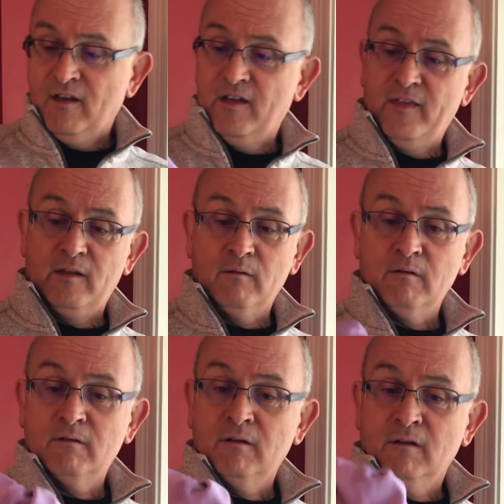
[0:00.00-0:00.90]
and then
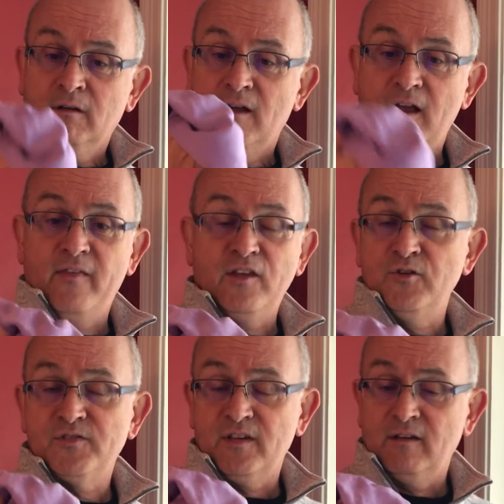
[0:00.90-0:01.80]

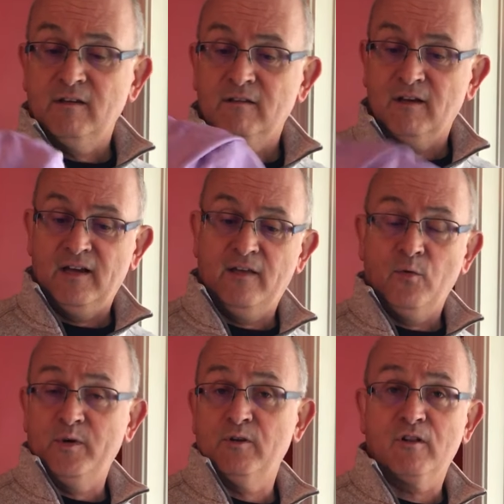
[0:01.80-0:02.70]
using the
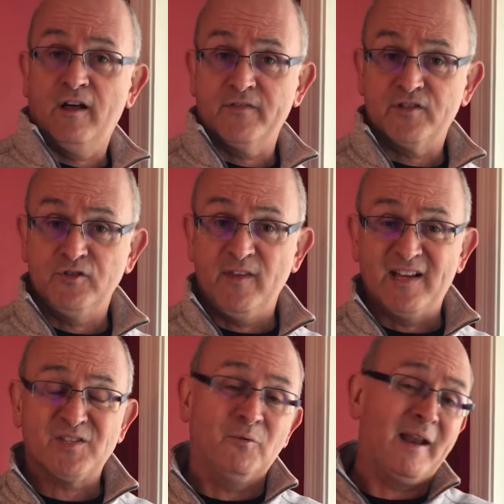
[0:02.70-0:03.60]
window cloth to do
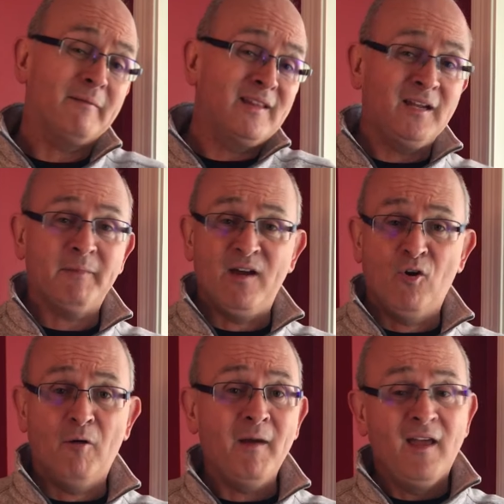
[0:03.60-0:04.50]
that. So when I'm cleaning my
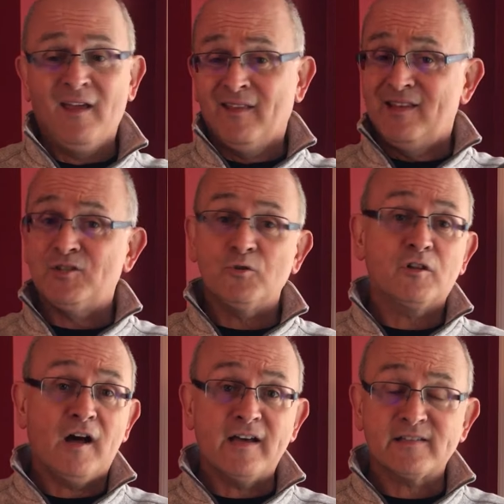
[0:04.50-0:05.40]
home, these two
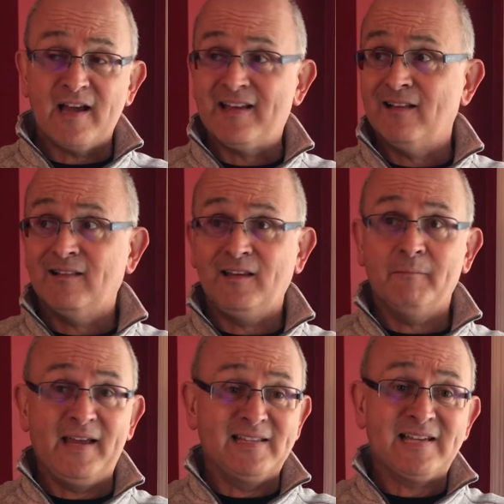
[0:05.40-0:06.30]
cloths, I can clean
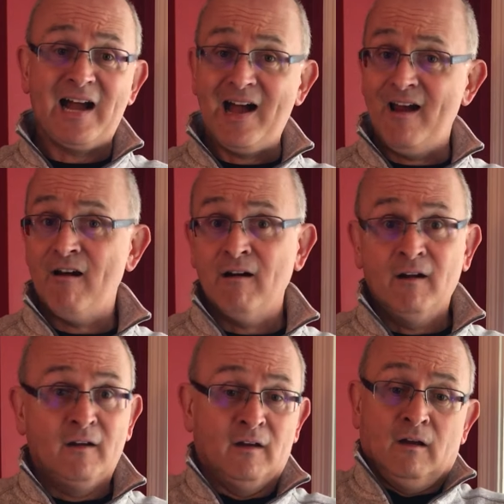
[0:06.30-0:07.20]
my entire
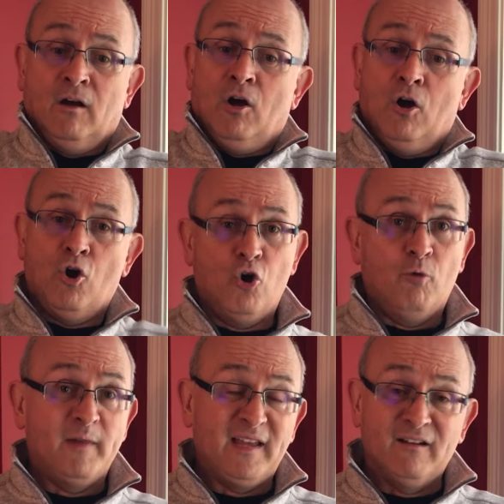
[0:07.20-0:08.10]

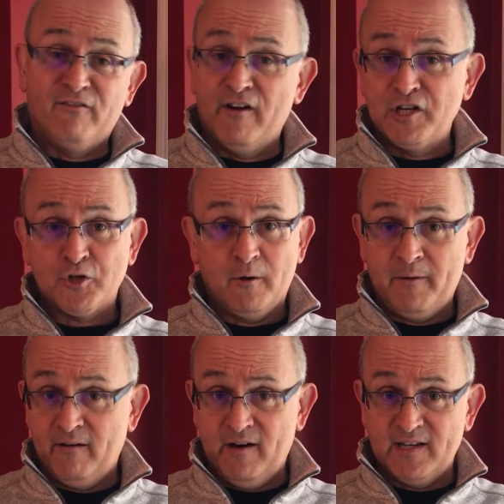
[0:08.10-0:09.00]
home in a very short
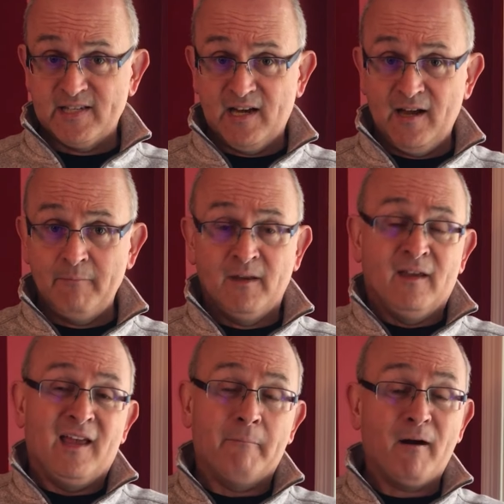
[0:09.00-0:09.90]
period of time.
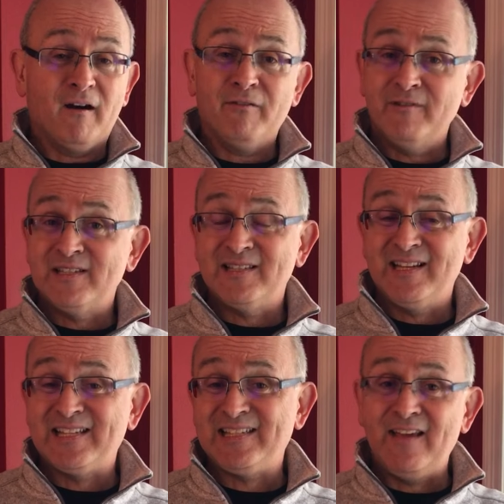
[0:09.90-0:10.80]
And part of the reason
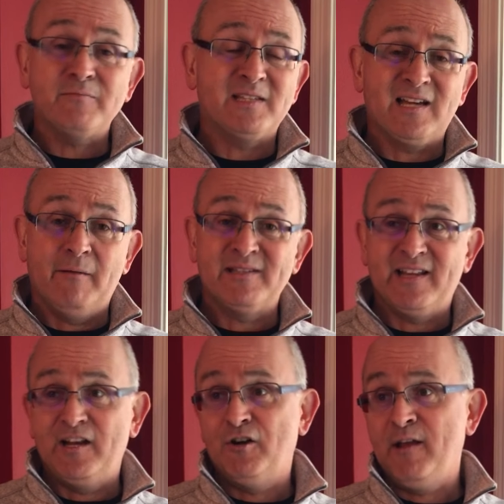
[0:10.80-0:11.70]
that it saves me time is
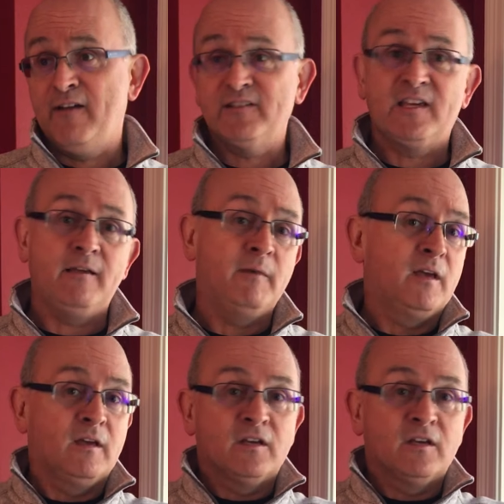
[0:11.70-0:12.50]
that I don't have to keep